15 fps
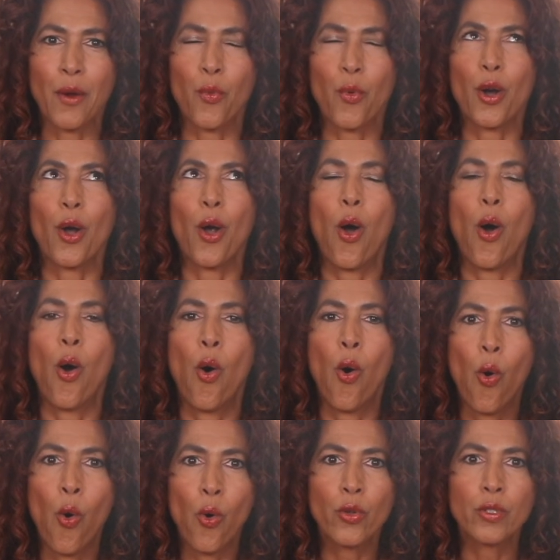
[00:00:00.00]
were
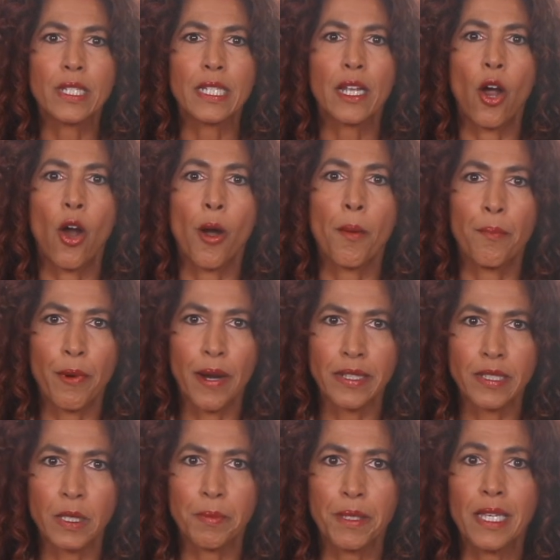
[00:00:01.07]
holding our
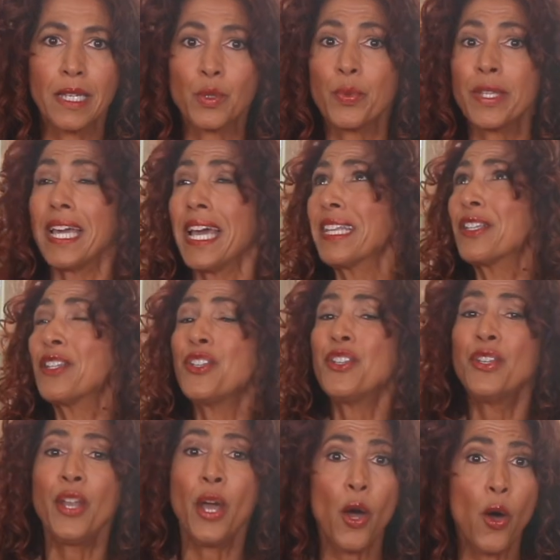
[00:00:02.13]
breaths because we had
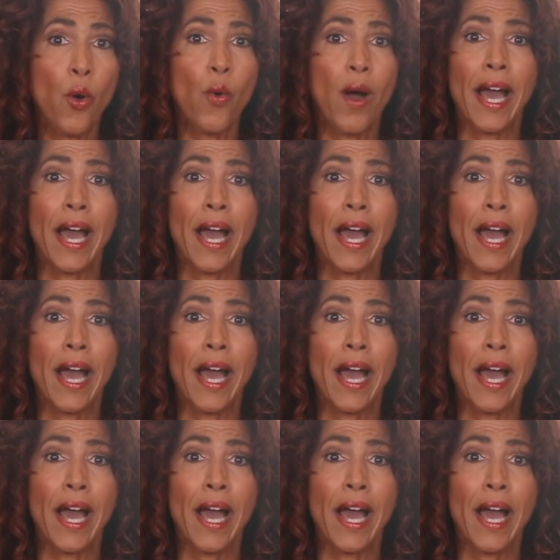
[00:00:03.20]
no